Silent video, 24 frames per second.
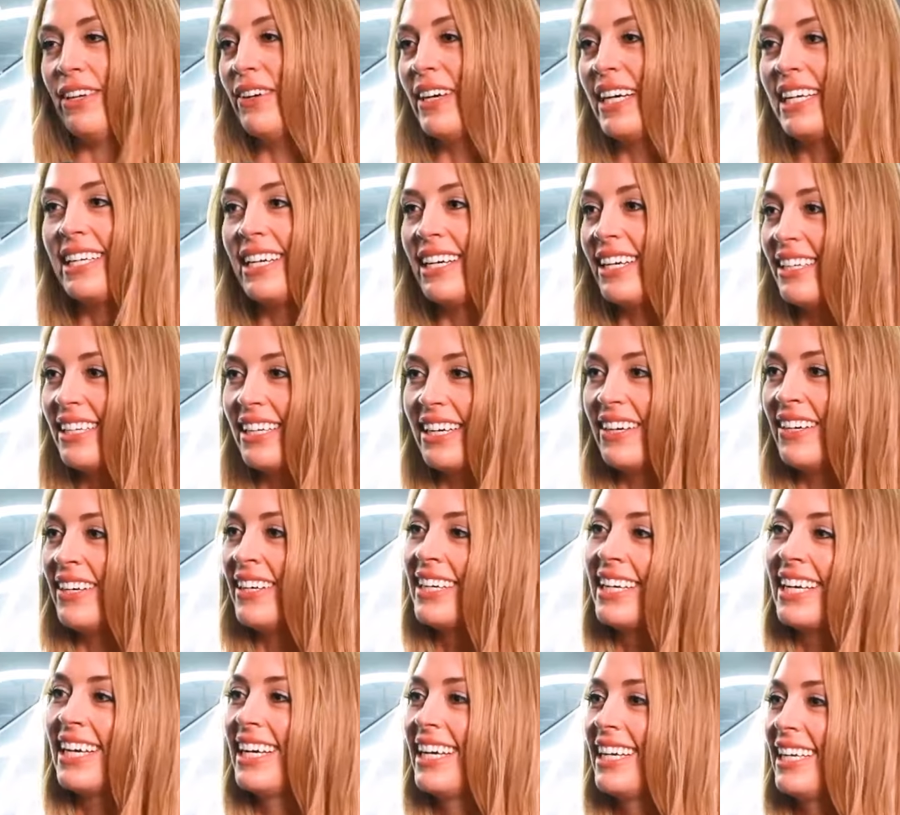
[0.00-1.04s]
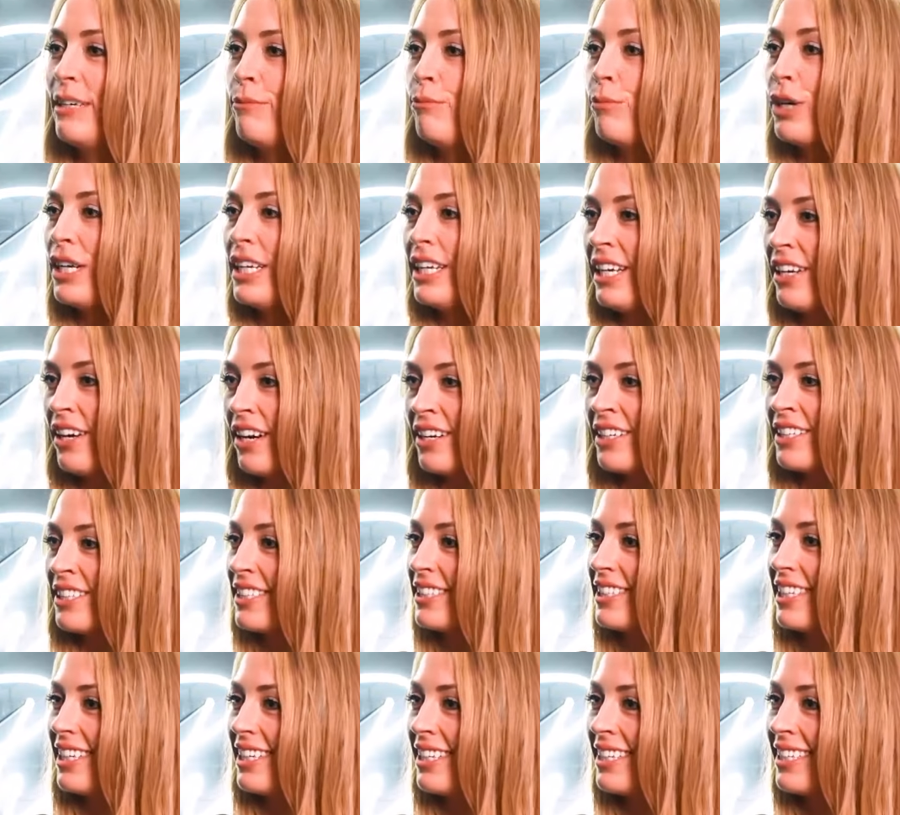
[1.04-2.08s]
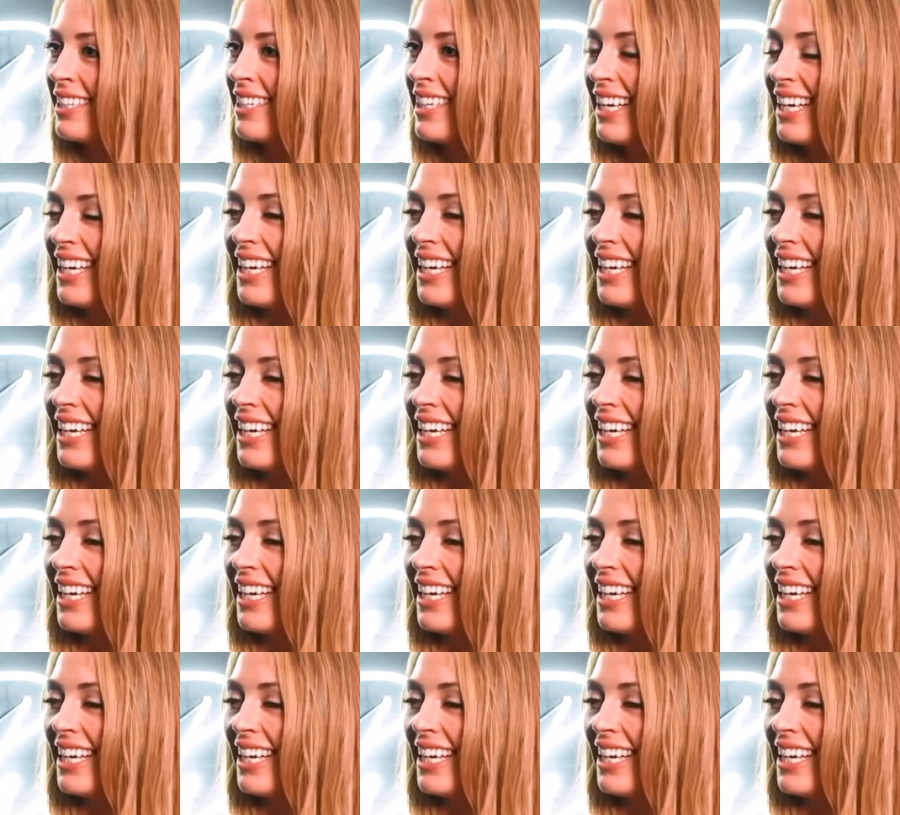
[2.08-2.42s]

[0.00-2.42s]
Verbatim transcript: idea now. Yeah. Brittany Arnason. Huh? Yeah,